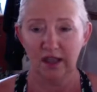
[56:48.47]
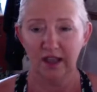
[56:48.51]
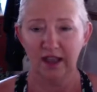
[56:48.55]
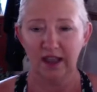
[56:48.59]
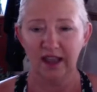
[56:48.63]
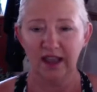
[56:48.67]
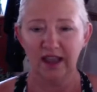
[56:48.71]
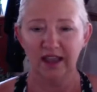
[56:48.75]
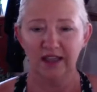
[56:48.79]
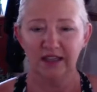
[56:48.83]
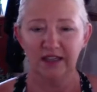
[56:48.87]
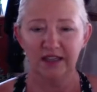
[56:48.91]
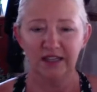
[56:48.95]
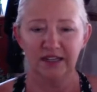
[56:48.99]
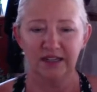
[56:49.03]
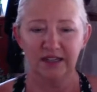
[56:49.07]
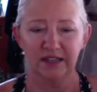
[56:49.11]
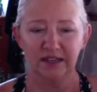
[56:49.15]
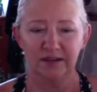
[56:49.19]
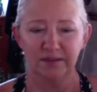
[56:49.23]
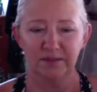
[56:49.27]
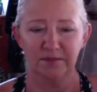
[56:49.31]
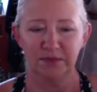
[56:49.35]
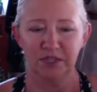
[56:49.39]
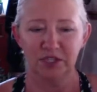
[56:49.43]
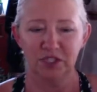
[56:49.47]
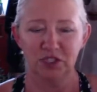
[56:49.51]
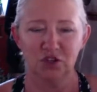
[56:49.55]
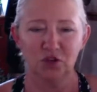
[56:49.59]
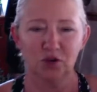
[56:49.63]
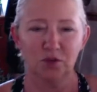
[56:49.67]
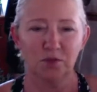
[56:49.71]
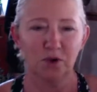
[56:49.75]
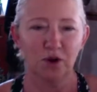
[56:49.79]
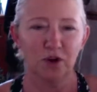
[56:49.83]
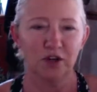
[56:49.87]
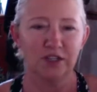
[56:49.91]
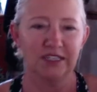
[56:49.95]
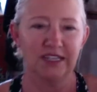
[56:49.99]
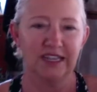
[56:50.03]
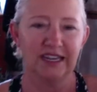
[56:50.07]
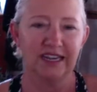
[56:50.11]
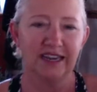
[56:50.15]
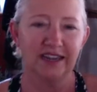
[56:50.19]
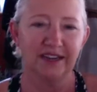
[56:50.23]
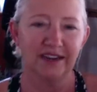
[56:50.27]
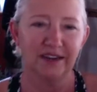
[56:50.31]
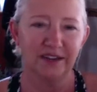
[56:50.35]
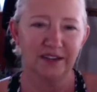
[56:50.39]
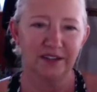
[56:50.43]
and Mr.
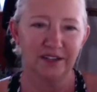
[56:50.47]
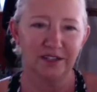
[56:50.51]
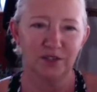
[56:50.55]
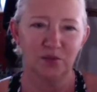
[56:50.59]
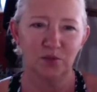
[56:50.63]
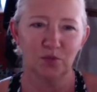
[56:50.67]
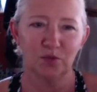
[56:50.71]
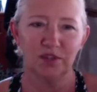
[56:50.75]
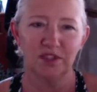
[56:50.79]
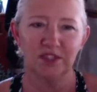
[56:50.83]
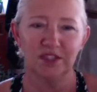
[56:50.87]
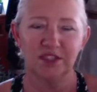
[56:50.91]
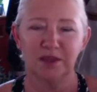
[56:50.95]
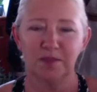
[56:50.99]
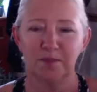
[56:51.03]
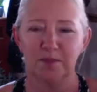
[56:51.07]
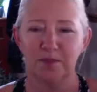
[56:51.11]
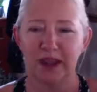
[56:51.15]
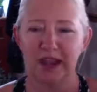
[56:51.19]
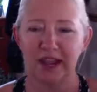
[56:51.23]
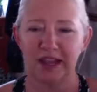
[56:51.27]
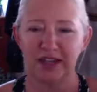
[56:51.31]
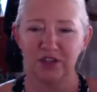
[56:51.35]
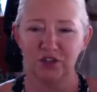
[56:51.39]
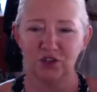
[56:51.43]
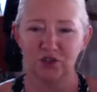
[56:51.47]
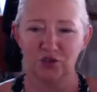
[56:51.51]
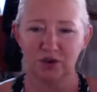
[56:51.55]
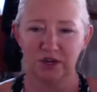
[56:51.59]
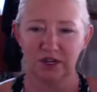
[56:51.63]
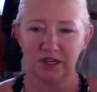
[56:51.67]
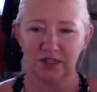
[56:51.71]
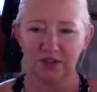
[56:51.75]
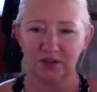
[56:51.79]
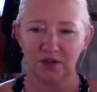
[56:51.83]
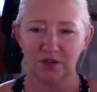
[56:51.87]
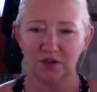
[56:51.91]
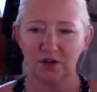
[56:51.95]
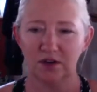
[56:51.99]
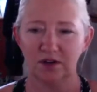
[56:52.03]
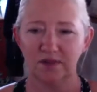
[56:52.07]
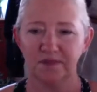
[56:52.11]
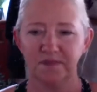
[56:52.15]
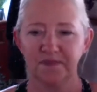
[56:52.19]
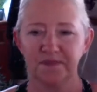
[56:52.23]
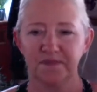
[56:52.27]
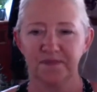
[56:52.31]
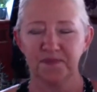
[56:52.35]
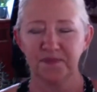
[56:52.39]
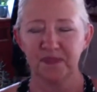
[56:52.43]
Martinez was the band director,
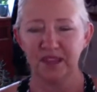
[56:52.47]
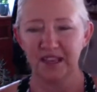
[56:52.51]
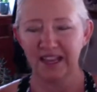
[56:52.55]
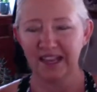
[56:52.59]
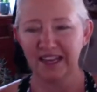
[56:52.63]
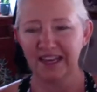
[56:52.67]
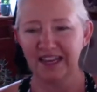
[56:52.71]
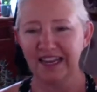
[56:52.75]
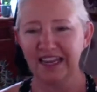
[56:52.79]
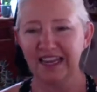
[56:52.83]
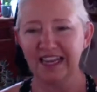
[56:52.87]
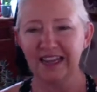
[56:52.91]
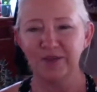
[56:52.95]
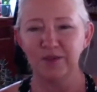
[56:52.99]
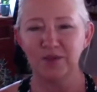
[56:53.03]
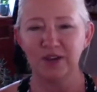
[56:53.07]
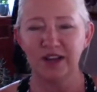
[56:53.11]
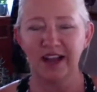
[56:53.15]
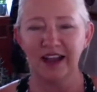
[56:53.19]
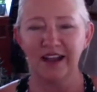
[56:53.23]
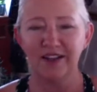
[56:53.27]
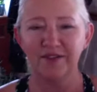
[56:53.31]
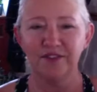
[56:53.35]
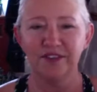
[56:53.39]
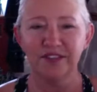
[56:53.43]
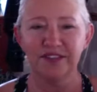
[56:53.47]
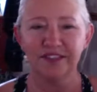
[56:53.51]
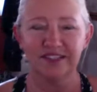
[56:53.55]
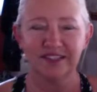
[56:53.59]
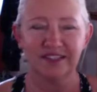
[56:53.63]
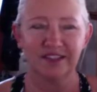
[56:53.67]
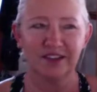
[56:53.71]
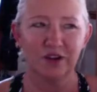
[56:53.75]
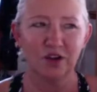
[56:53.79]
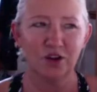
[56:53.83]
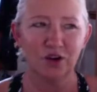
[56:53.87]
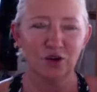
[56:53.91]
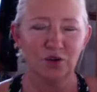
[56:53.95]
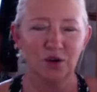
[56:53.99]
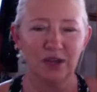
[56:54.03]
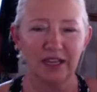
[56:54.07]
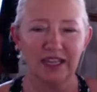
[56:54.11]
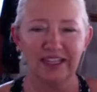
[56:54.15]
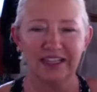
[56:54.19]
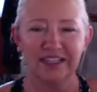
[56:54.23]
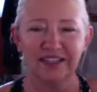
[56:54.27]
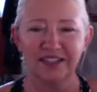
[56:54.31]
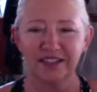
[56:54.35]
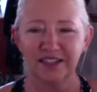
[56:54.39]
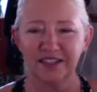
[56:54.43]
and he would have us go
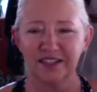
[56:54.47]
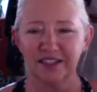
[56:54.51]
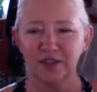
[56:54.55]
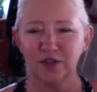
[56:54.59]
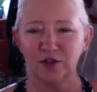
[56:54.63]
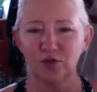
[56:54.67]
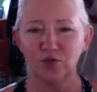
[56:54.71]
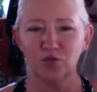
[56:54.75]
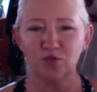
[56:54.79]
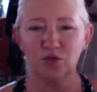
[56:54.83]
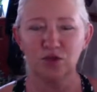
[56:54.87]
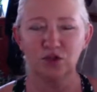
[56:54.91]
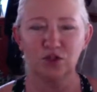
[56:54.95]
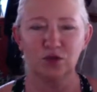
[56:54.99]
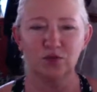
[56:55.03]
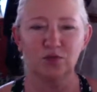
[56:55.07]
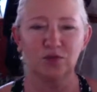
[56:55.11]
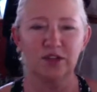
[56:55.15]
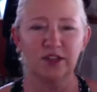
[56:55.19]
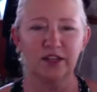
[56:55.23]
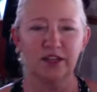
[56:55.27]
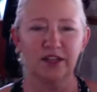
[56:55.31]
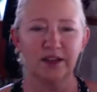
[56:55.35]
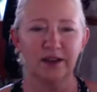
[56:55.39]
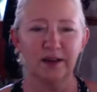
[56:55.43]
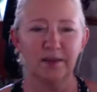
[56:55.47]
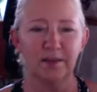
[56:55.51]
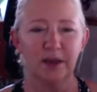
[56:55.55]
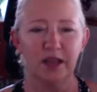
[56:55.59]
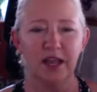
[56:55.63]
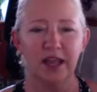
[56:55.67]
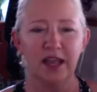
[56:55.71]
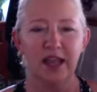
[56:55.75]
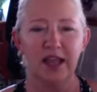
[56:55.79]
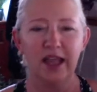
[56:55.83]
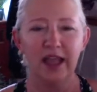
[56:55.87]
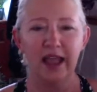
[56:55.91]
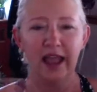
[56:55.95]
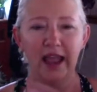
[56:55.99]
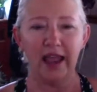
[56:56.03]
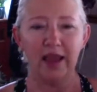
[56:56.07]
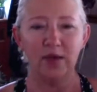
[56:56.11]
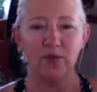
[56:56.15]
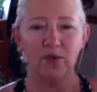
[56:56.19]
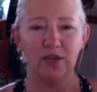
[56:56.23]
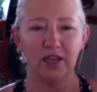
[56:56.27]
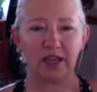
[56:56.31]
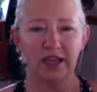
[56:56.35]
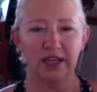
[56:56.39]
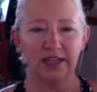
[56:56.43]
into this little room with him,
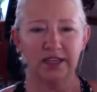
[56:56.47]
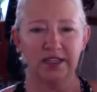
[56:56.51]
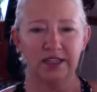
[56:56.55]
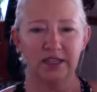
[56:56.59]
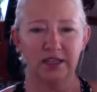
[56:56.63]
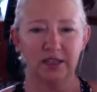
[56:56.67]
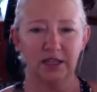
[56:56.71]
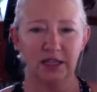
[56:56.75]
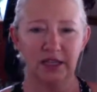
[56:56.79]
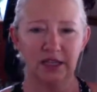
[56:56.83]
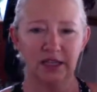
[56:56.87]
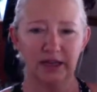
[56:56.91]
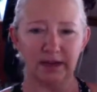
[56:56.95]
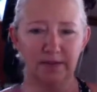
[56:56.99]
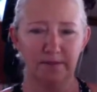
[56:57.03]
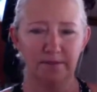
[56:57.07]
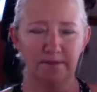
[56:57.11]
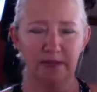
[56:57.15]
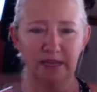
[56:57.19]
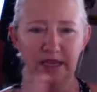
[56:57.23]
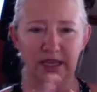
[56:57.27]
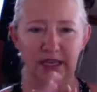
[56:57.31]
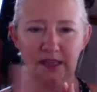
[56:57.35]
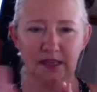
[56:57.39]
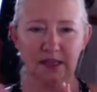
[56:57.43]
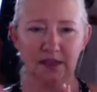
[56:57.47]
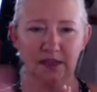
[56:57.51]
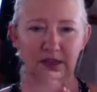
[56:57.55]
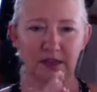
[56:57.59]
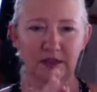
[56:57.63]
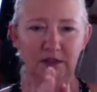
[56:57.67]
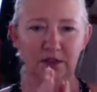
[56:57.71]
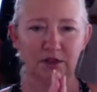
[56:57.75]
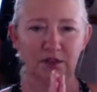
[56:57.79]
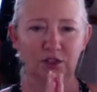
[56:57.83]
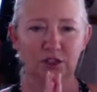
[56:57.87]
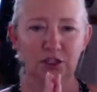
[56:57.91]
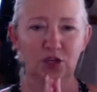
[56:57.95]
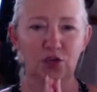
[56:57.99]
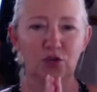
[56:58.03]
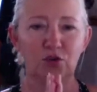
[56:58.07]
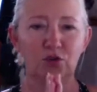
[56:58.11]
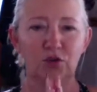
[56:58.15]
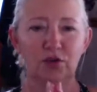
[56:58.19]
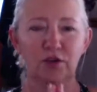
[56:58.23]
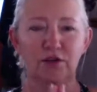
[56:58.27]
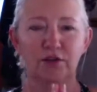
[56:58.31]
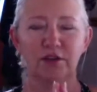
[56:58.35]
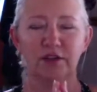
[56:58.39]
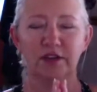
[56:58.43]
and we had to make the little
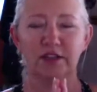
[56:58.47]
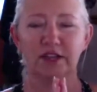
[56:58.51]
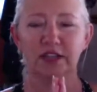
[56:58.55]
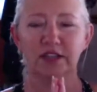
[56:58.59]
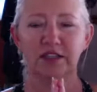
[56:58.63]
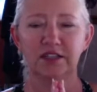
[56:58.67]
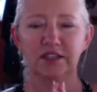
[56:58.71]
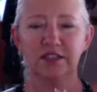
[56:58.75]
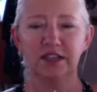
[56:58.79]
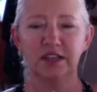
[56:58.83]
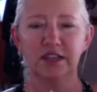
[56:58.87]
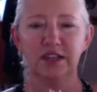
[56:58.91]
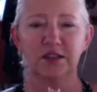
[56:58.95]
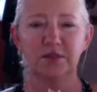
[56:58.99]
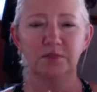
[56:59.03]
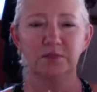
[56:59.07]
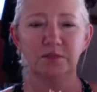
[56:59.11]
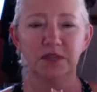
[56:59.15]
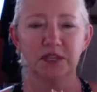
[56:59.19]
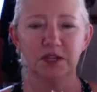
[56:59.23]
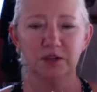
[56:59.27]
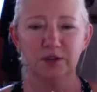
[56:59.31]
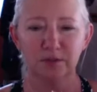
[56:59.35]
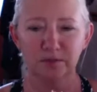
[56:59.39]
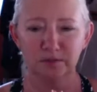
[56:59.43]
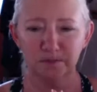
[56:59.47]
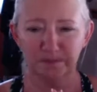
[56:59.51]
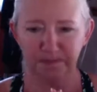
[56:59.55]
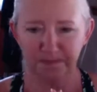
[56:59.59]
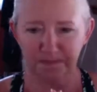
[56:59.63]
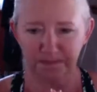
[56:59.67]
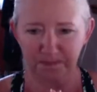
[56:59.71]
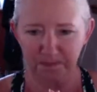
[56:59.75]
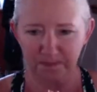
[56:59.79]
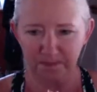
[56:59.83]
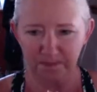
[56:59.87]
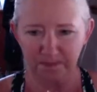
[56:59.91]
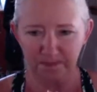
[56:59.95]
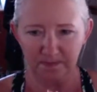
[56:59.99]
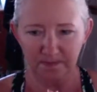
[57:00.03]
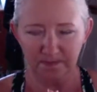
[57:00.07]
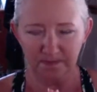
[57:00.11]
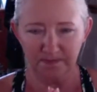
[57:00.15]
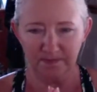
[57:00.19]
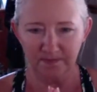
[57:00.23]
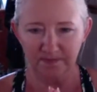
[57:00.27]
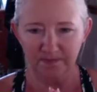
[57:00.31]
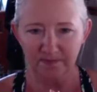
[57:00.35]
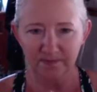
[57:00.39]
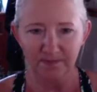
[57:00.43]
tuner thing stay in the middle.
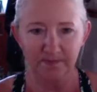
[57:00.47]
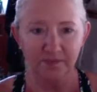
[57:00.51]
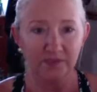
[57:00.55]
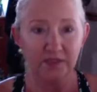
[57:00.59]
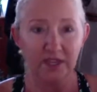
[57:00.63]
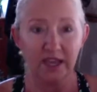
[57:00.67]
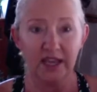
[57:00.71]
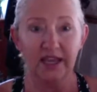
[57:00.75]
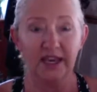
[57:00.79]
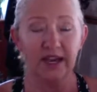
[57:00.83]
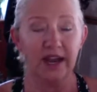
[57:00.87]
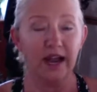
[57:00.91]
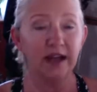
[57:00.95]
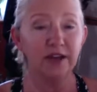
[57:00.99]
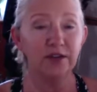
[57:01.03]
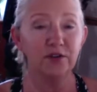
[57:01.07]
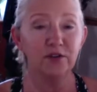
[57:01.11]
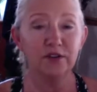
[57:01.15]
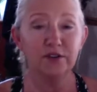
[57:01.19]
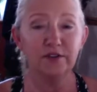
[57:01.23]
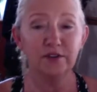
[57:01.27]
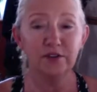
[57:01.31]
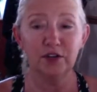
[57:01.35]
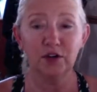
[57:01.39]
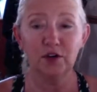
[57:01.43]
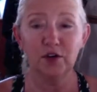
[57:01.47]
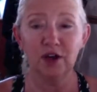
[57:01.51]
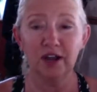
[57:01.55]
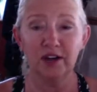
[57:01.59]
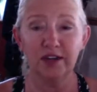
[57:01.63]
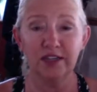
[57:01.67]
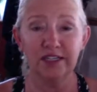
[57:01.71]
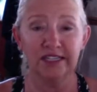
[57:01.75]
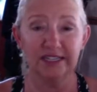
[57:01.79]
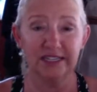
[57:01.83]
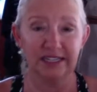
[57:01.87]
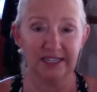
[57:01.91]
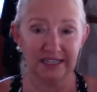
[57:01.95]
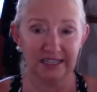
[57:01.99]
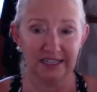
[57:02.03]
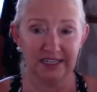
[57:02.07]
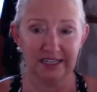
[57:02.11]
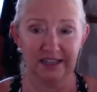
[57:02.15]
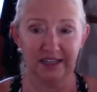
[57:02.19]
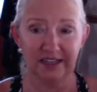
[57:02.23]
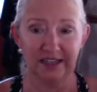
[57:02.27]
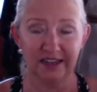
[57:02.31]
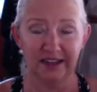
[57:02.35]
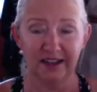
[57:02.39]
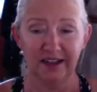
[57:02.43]
And I don't even know how I did it,
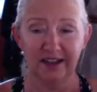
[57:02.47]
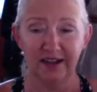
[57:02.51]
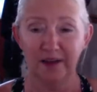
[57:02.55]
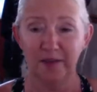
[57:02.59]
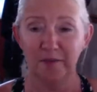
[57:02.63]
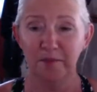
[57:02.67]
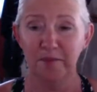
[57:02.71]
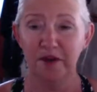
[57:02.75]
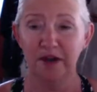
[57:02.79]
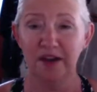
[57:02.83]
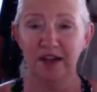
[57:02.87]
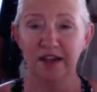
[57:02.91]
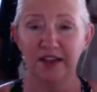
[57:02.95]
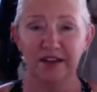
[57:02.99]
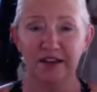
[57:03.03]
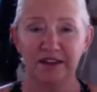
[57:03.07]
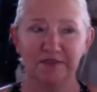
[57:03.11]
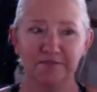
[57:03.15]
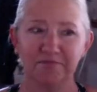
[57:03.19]
but